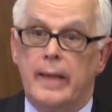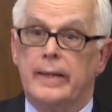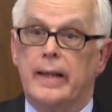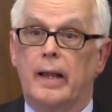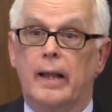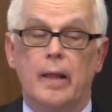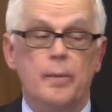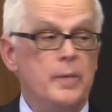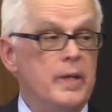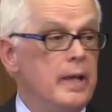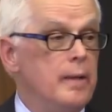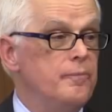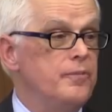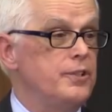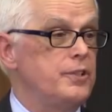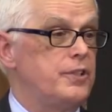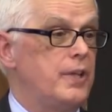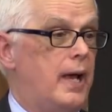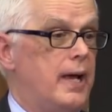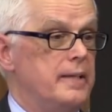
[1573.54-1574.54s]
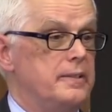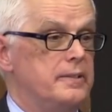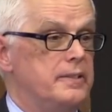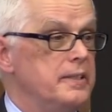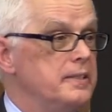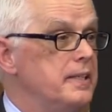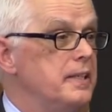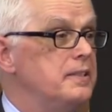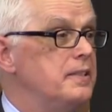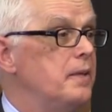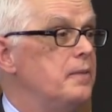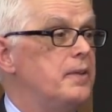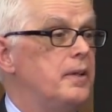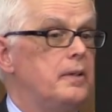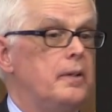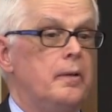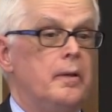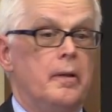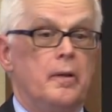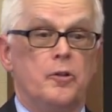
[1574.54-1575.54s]
Now, let me emphasize, this isn't
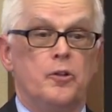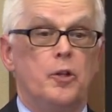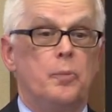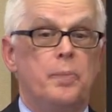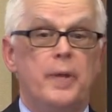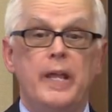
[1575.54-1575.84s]
the